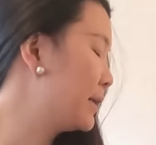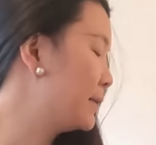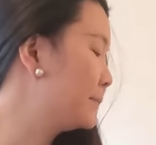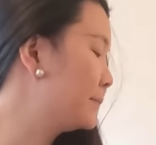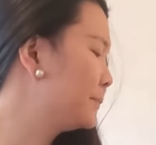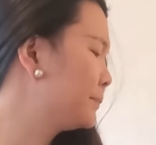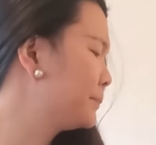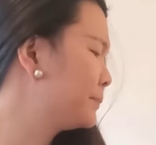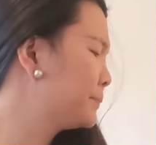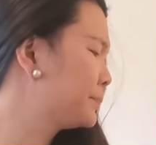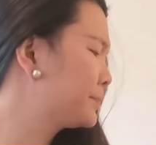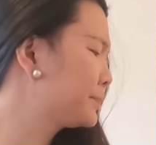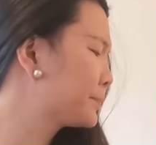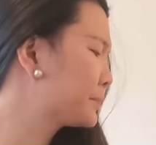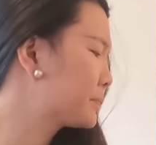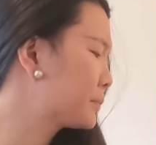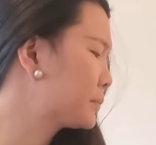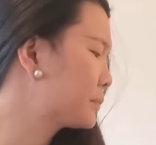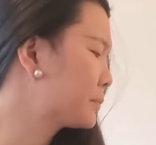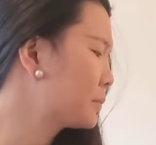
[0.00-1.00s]
um,
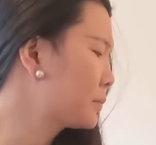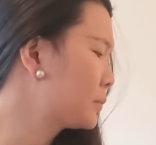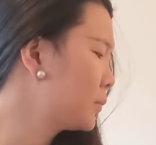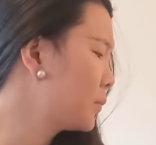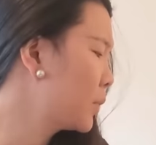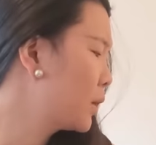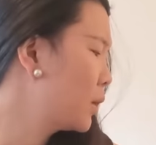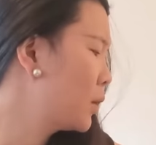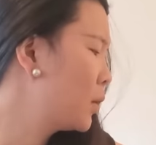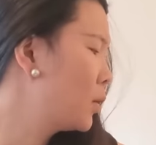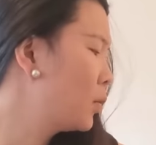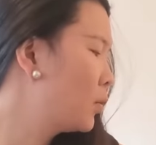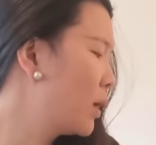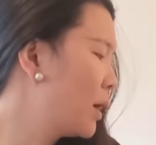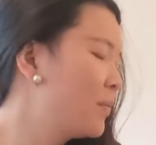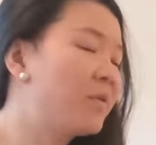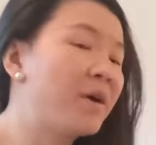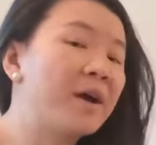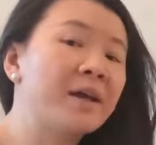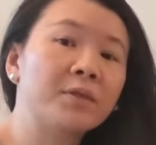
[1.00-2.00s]

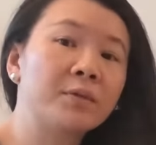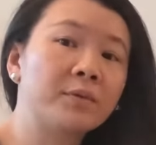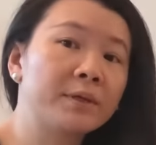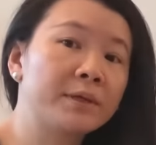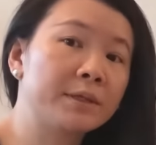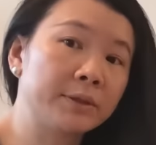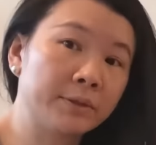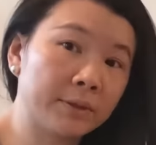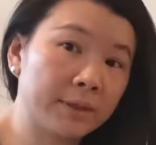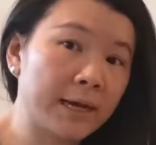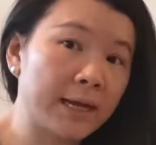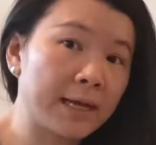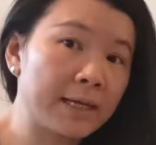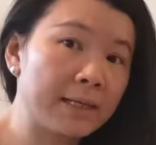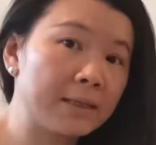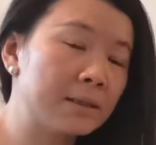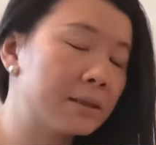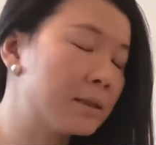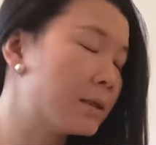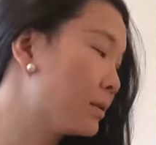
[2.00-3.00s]
1.32
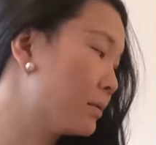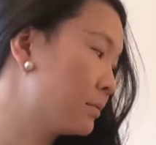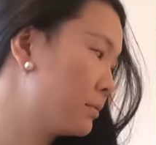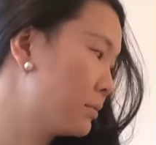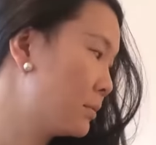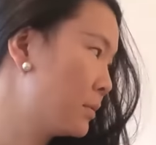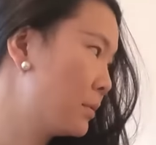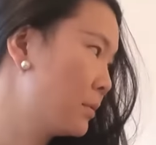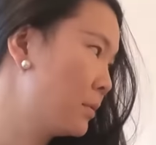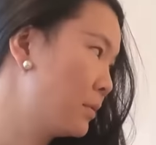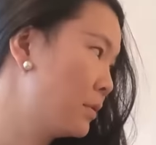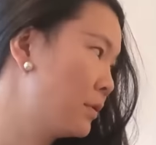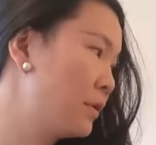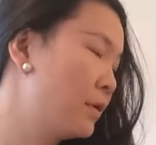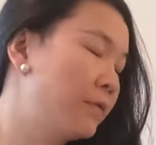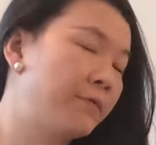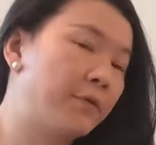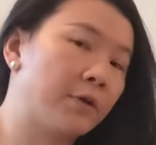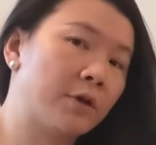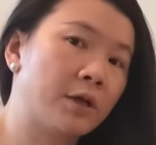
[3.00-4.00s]
gallons
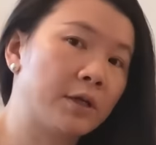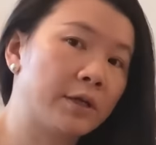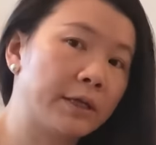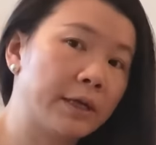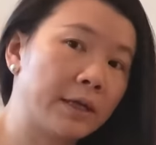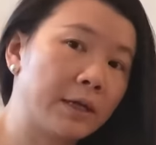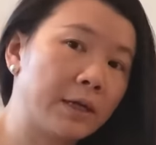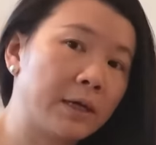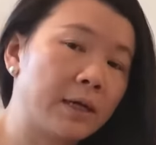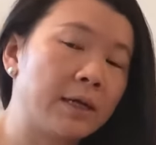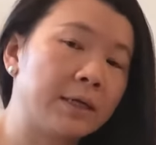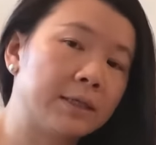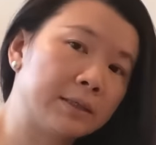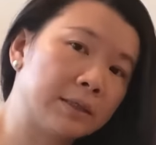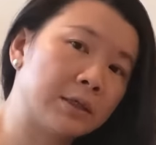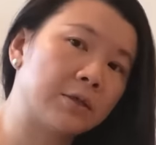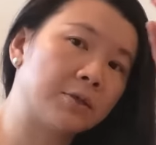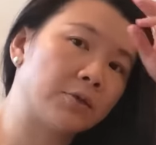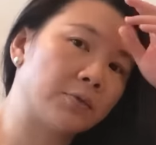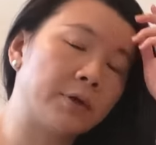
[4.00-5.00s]
for container. It's
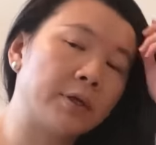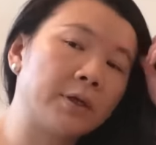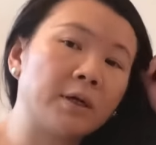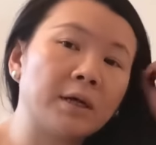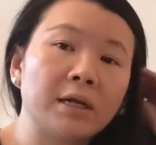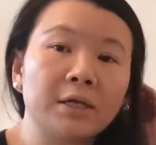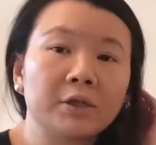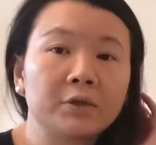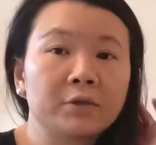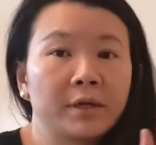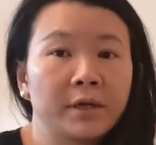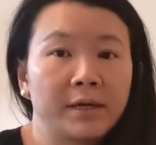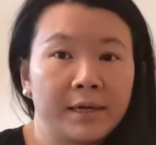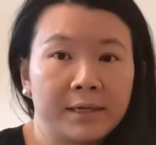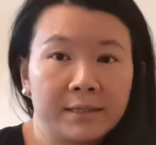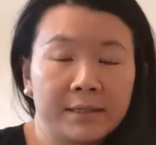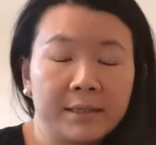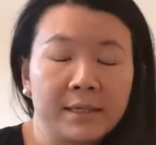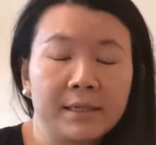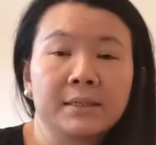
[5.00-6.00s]

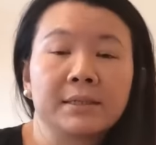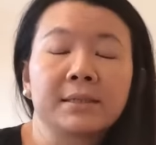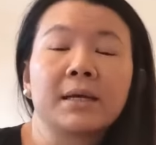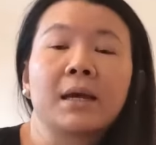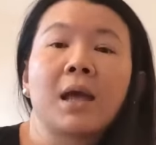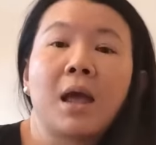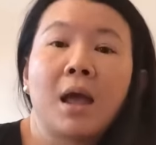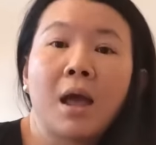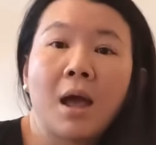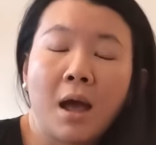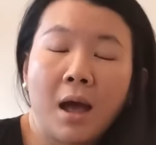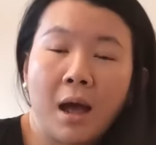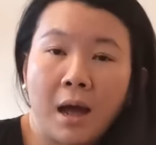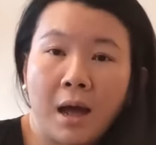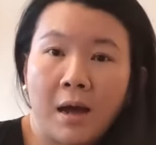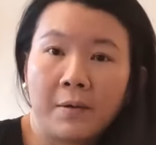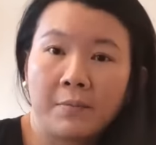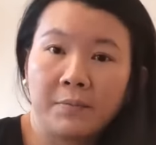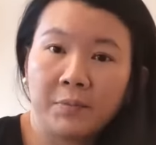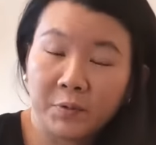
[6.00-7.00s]
$3.29.
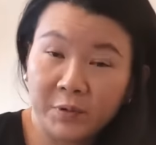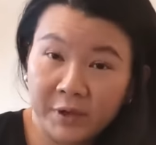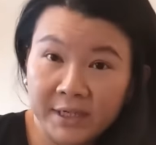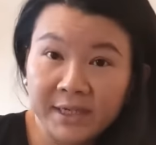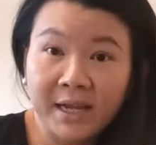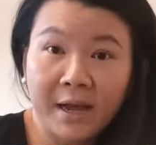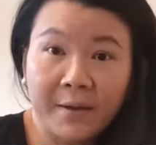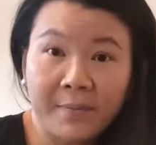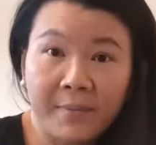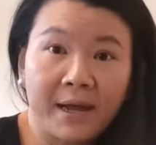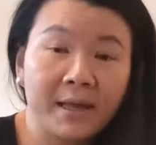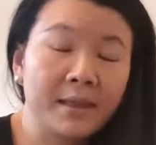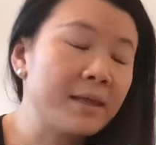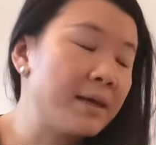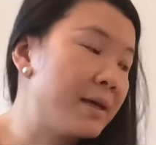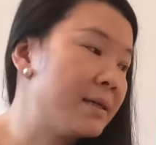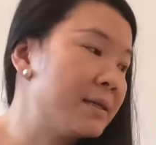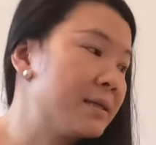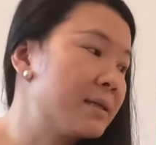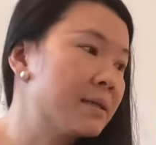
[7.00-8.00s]
Um, the reason I buy
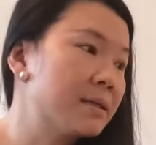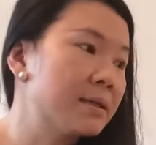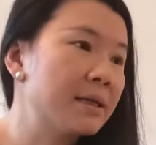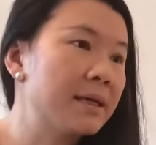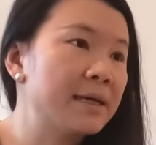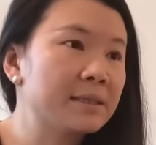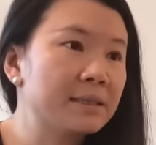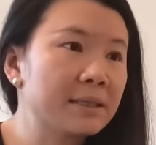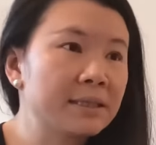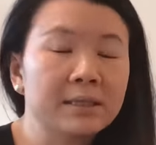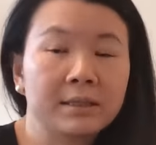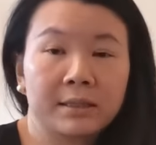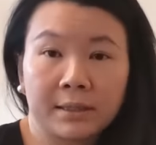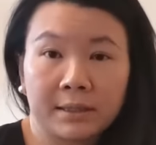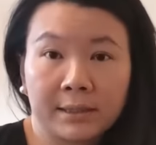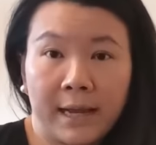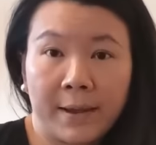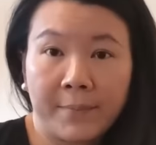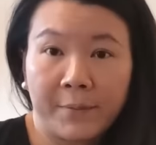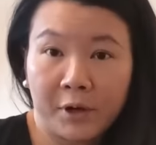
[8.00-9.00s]
this is,
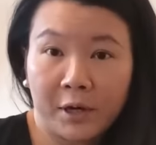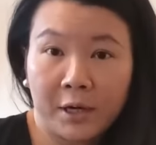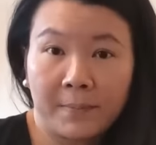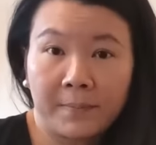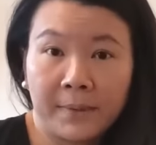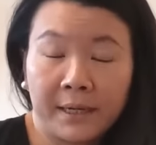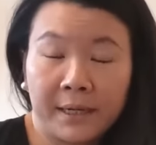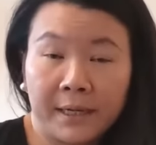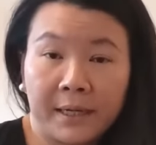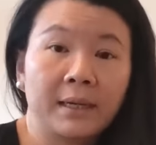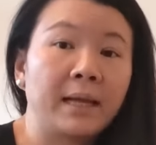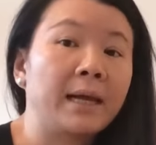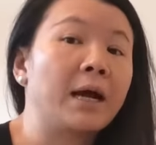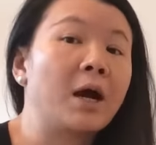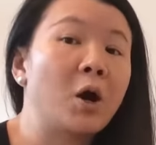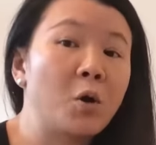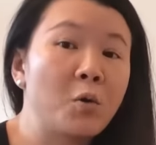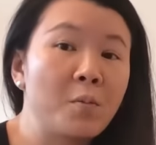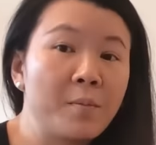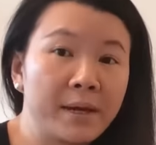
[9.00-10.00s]
is, I'm gonna make it like
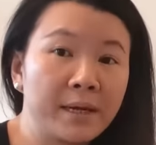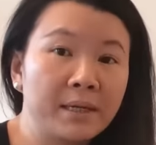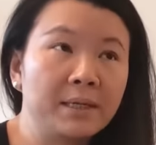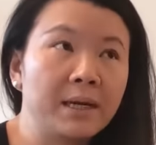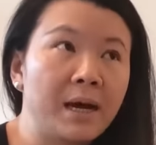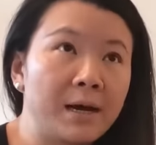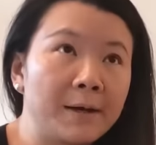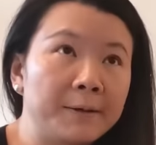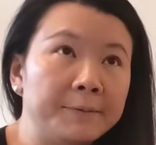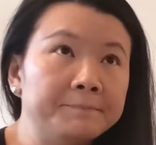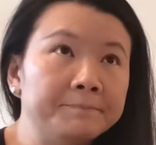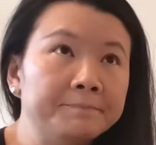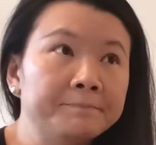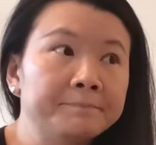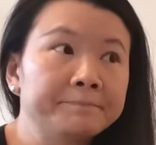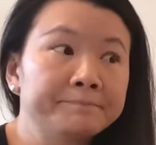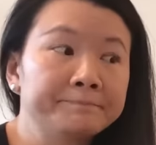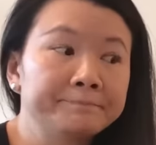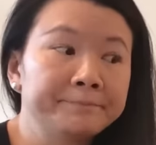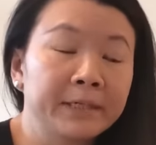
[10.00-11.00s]
homemade um,
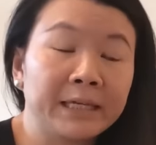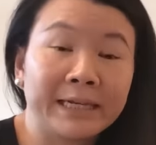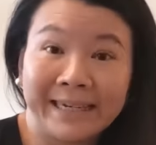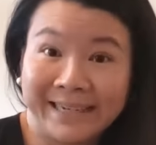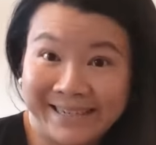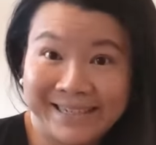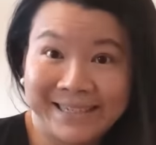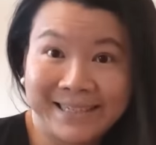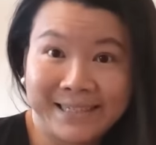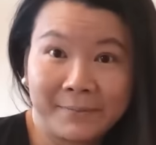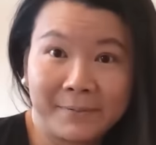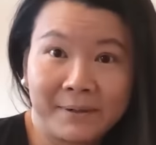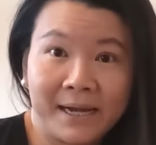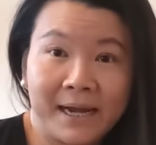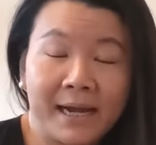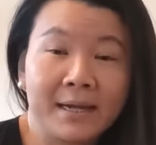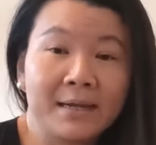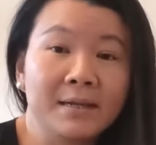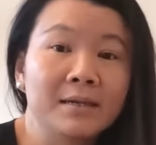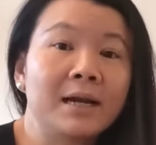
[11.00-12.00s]
cleaning
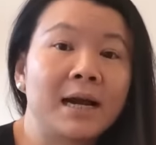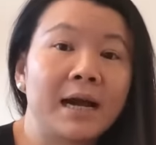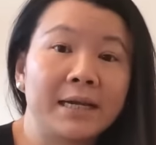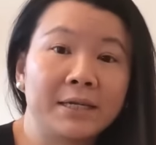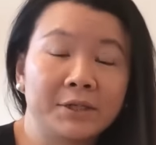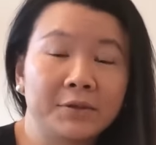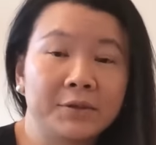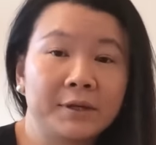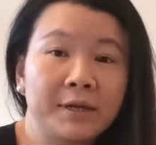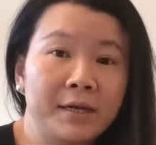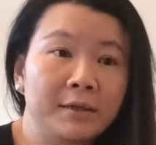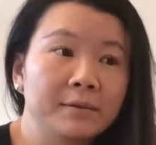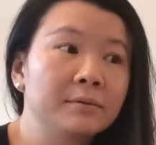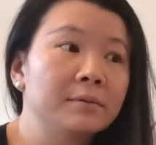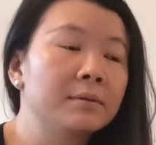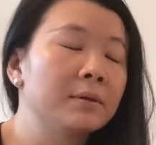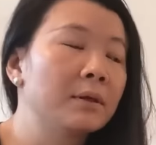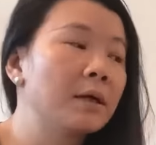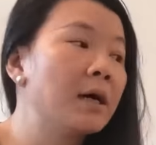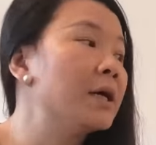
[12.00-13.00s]
supply. I do it
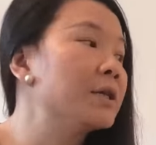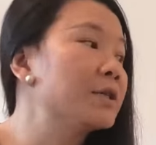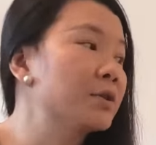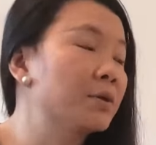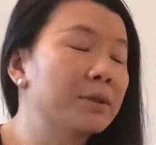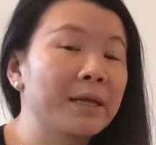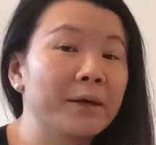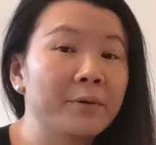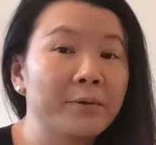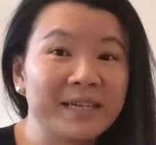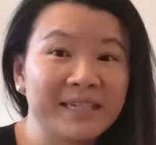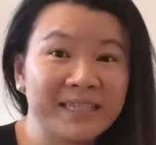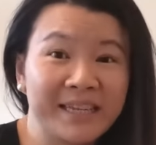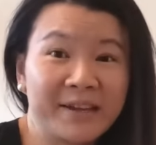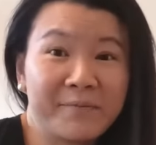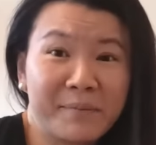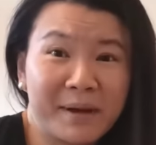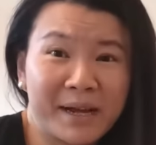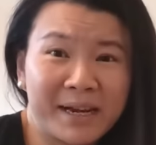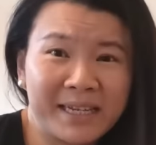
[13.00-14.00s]
so that will
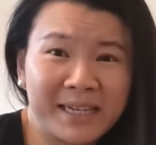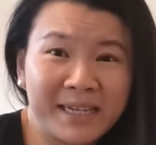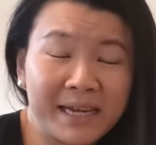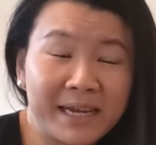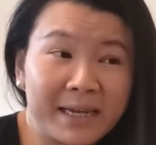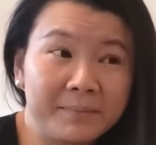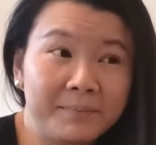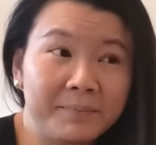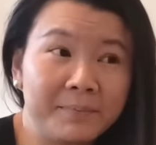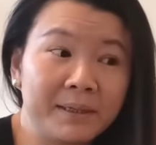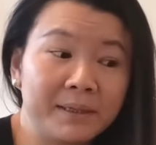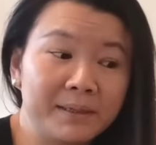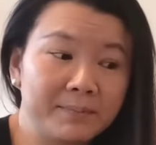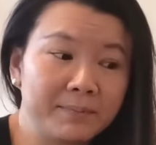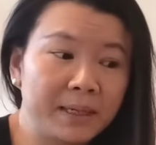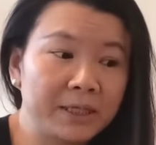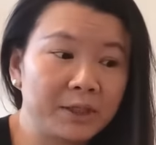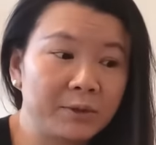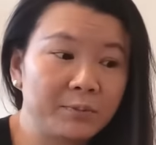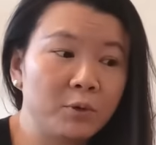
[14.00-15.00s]
save money and
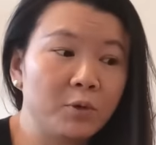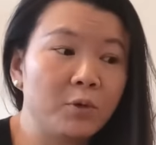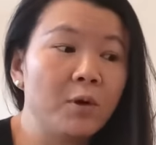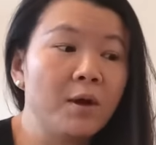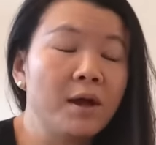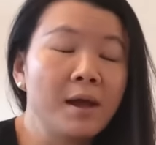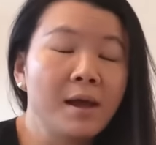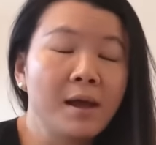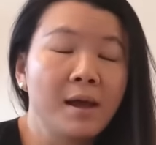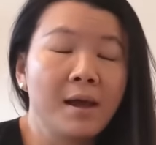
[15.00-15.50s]
much more